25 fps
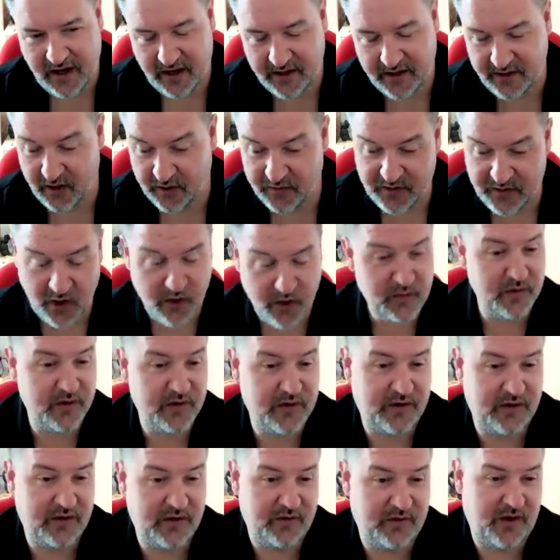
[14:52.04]
uh, you know
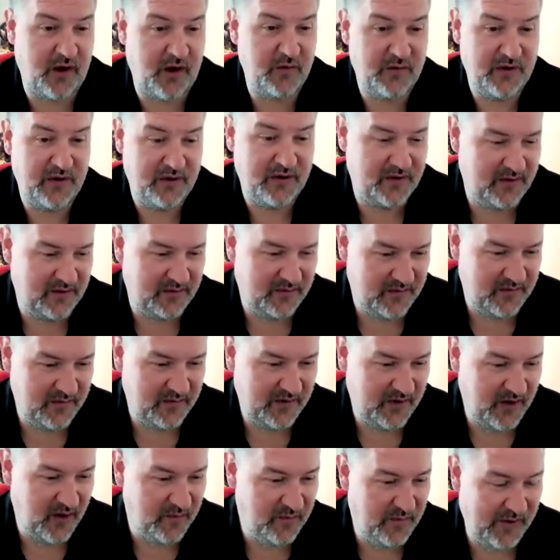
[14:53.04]
don't don't
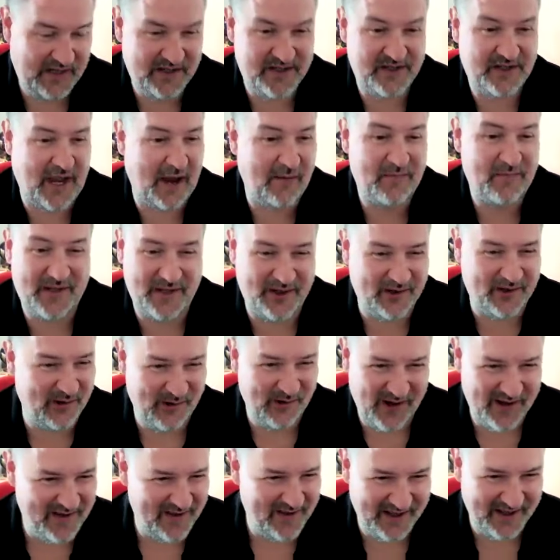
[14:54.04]
you know be
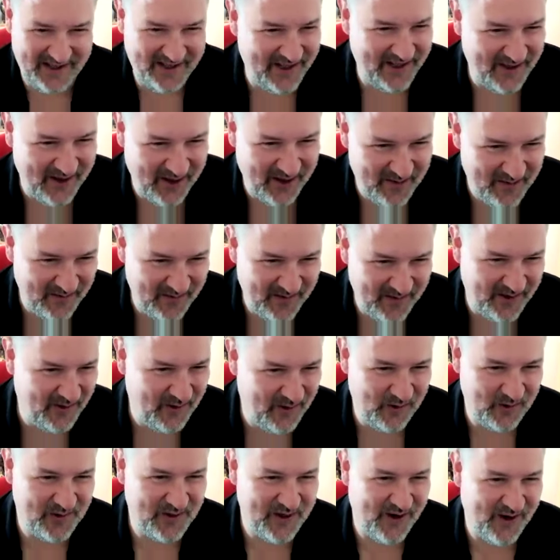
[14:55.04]
skeptical i think you know at
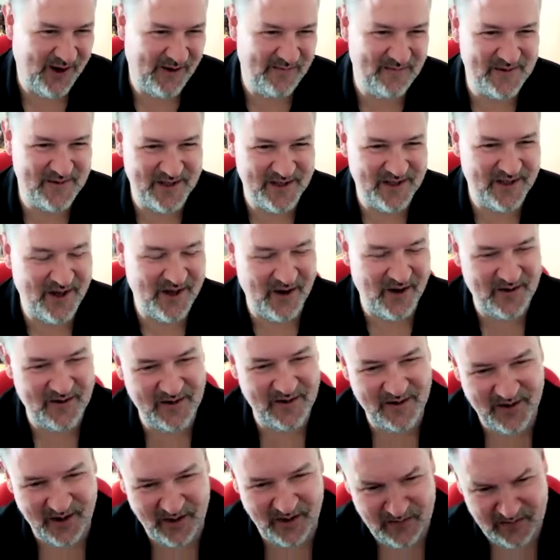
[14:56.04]
all times and
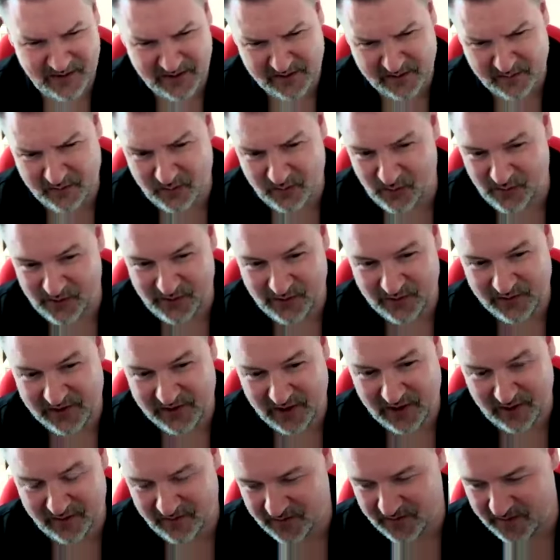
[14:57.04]
don't don't disappoint
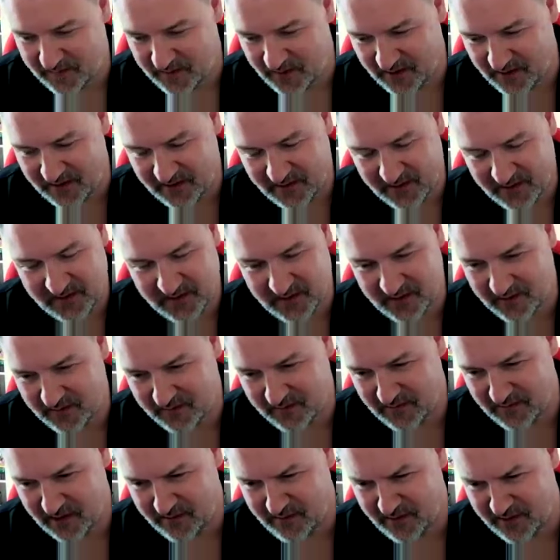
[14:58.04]
yourself i suppose is the,
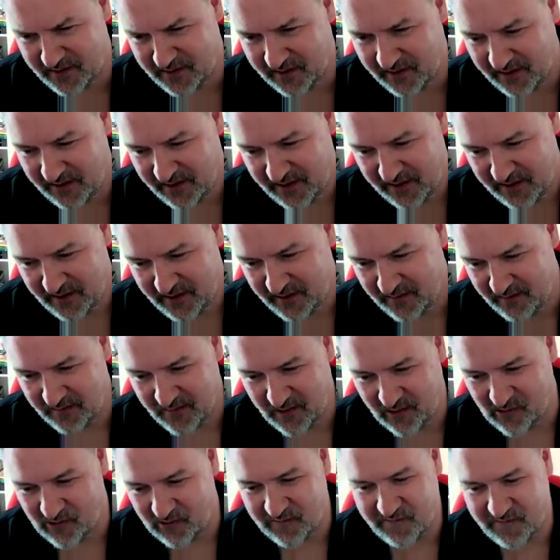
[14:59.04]
maybe the
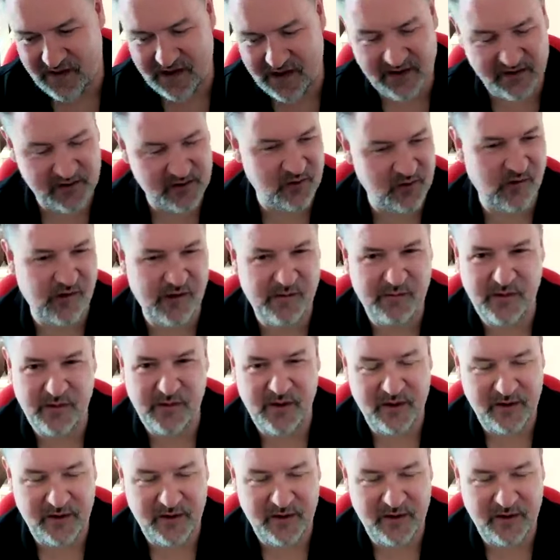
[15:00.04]
moral of that story